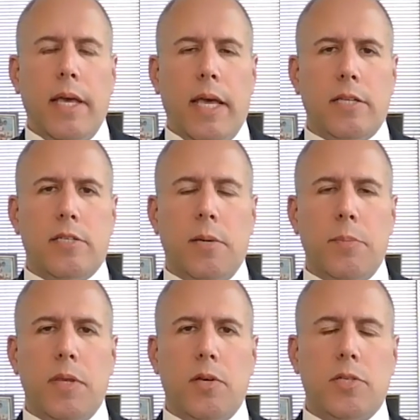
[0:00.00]
And some
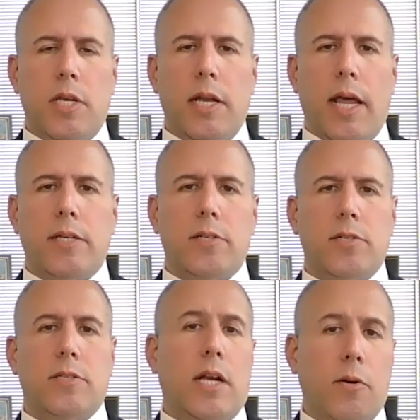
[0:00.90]
of those
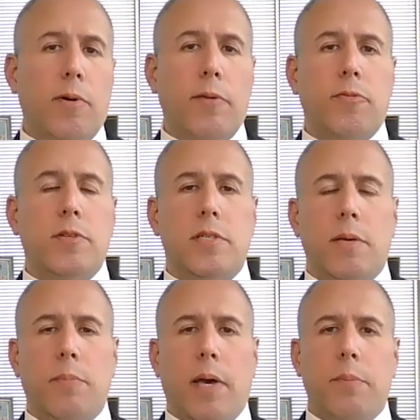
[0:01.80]
connectors that are referenced
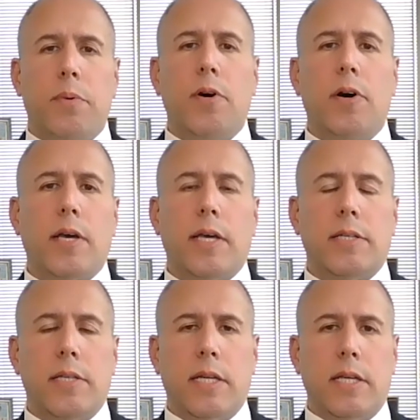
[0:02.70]
in my book,
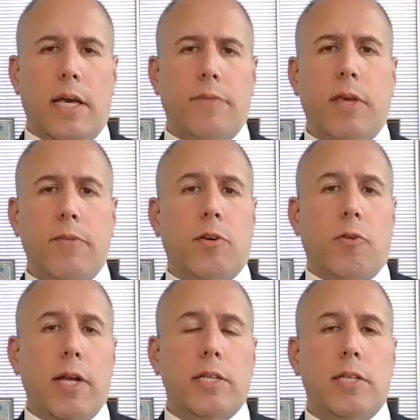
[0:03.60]
and I've given
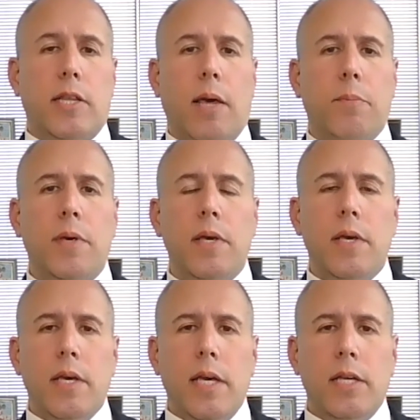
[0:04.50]
credit to them,
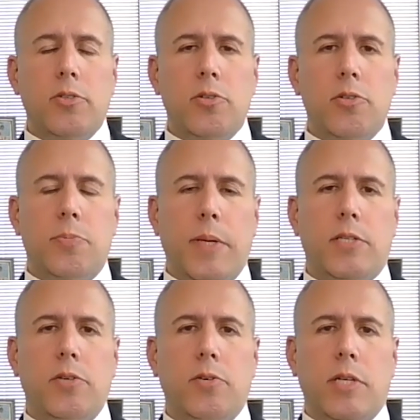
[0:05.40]
introduced me
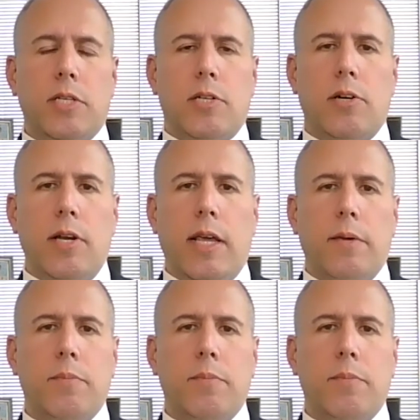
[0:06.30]
to an attorney